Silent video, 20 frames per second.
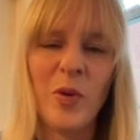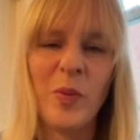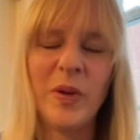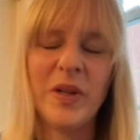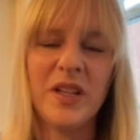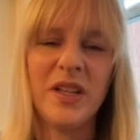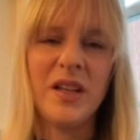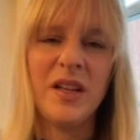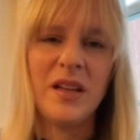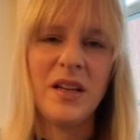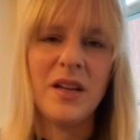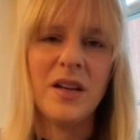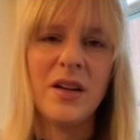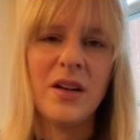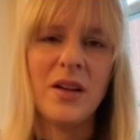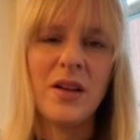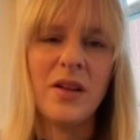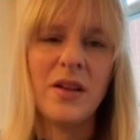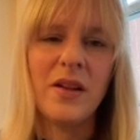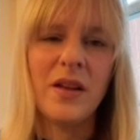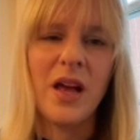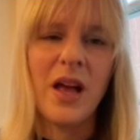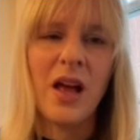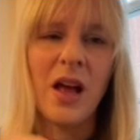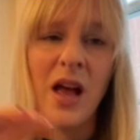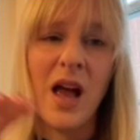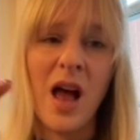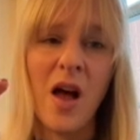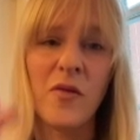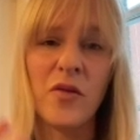but they didn't
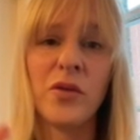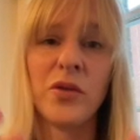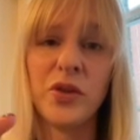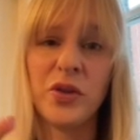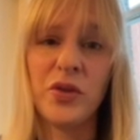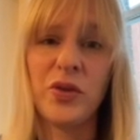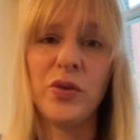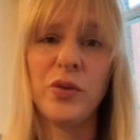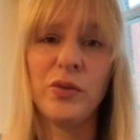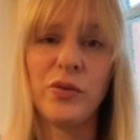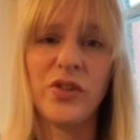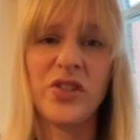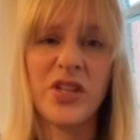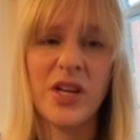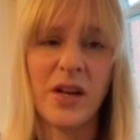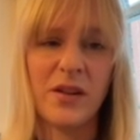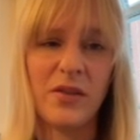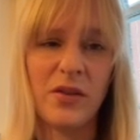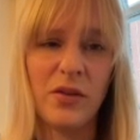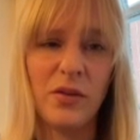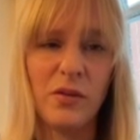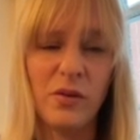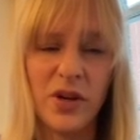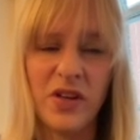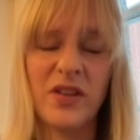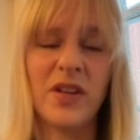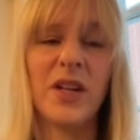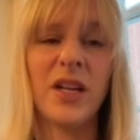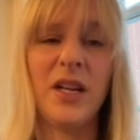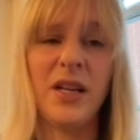have all the tools yet to
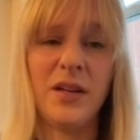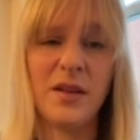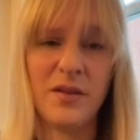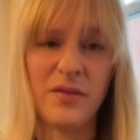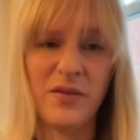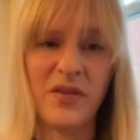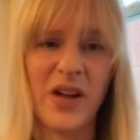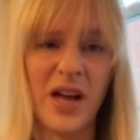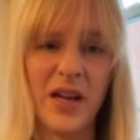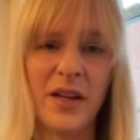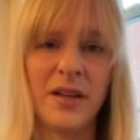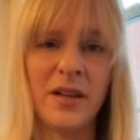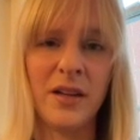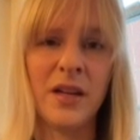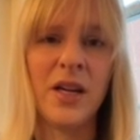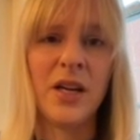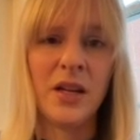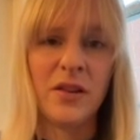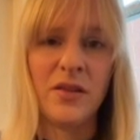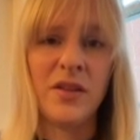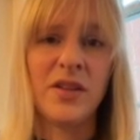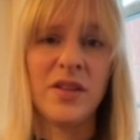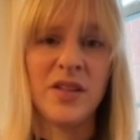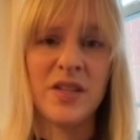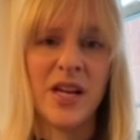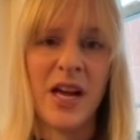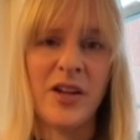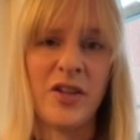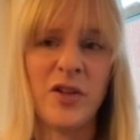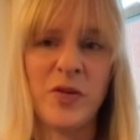critically define the
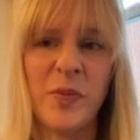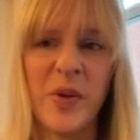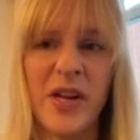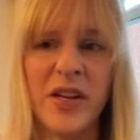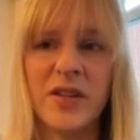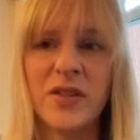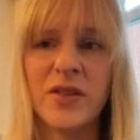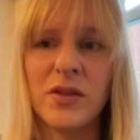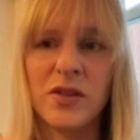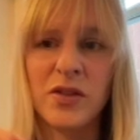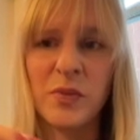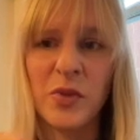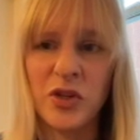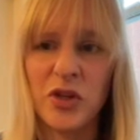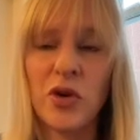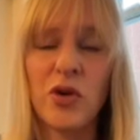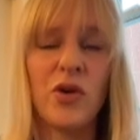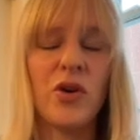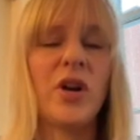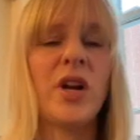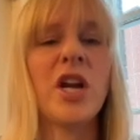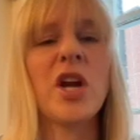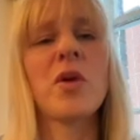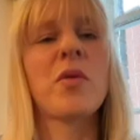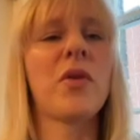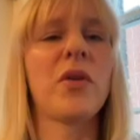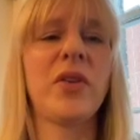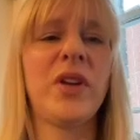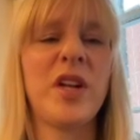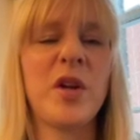design space. So it's much earlier
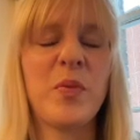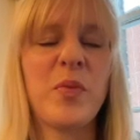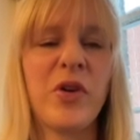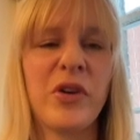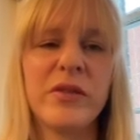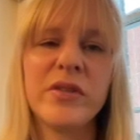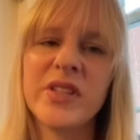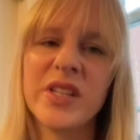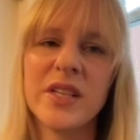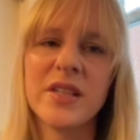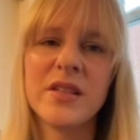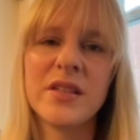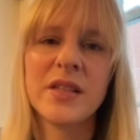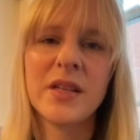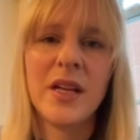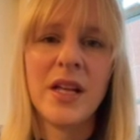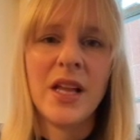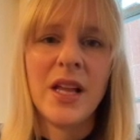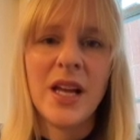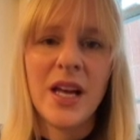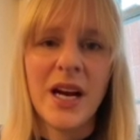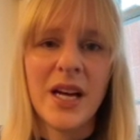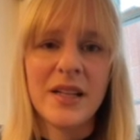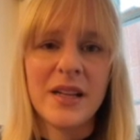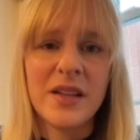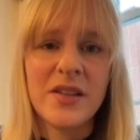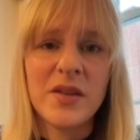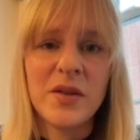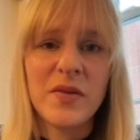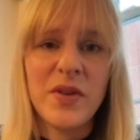on in the process. And
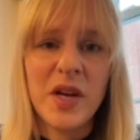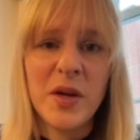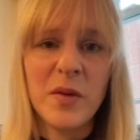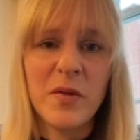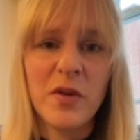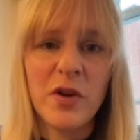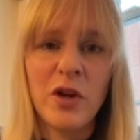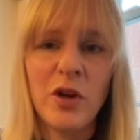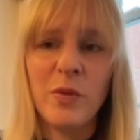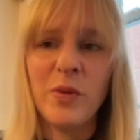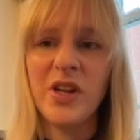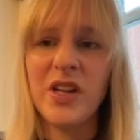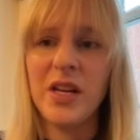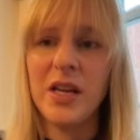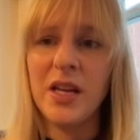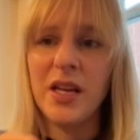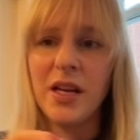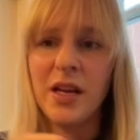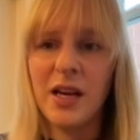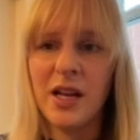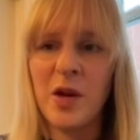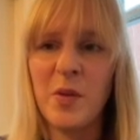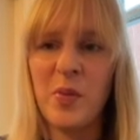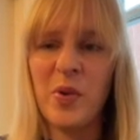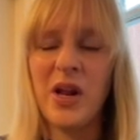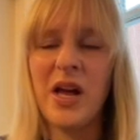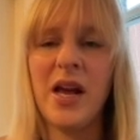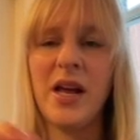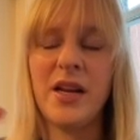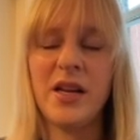that's the thing with QBD, you can
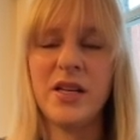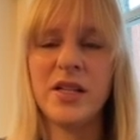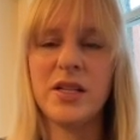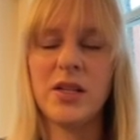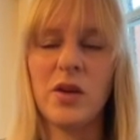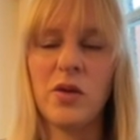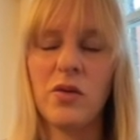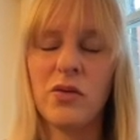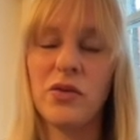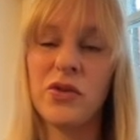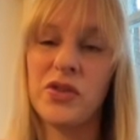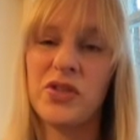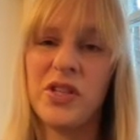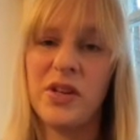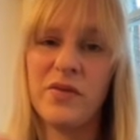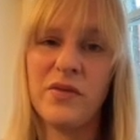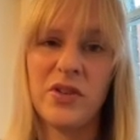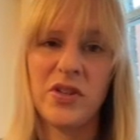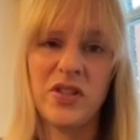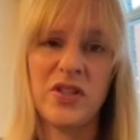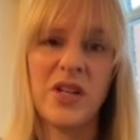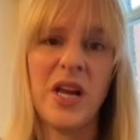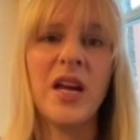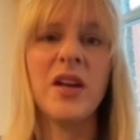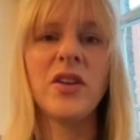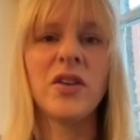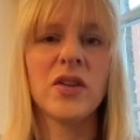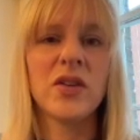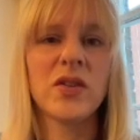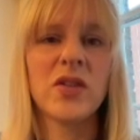apply this across different
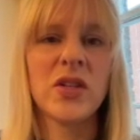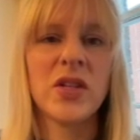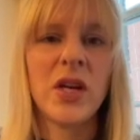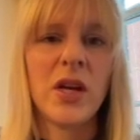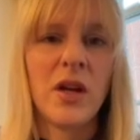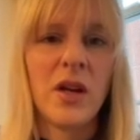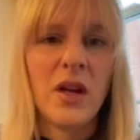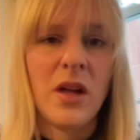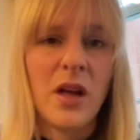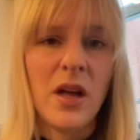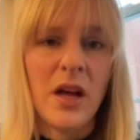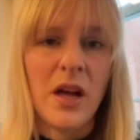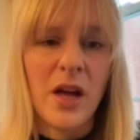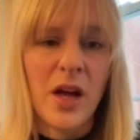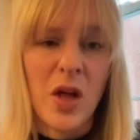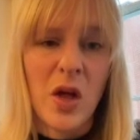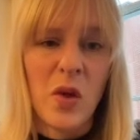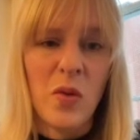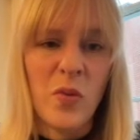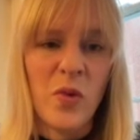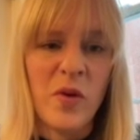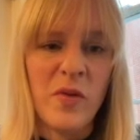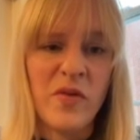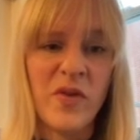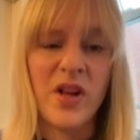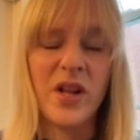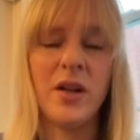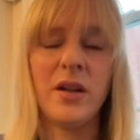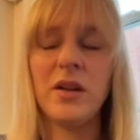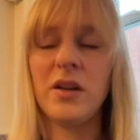stages.
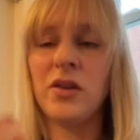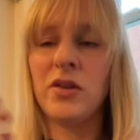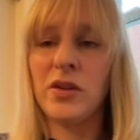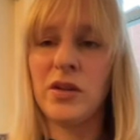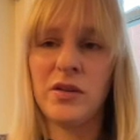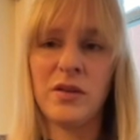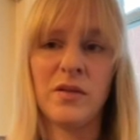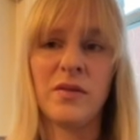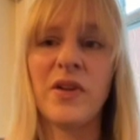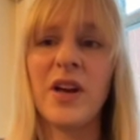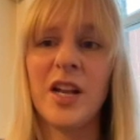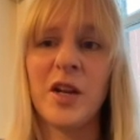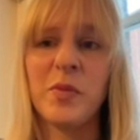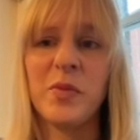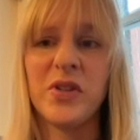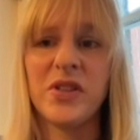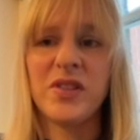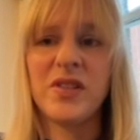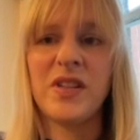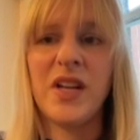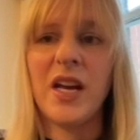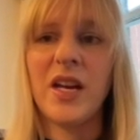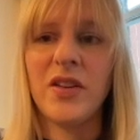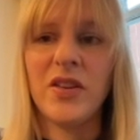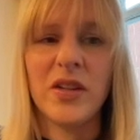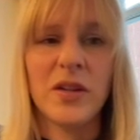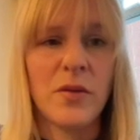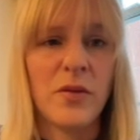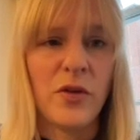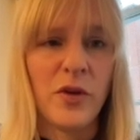Within the development stage
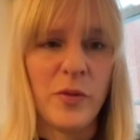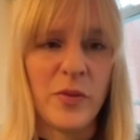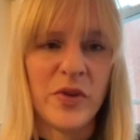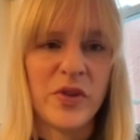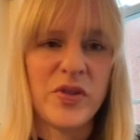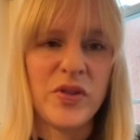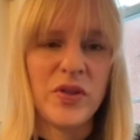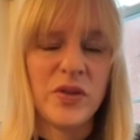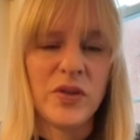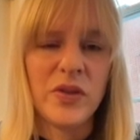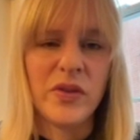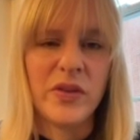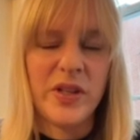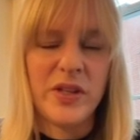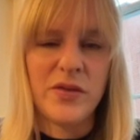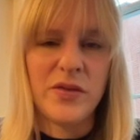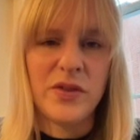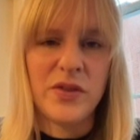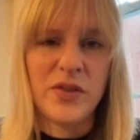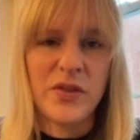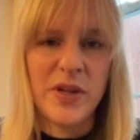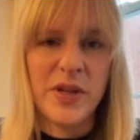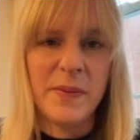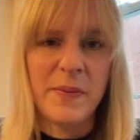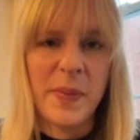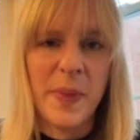in the pharmaceutical industry.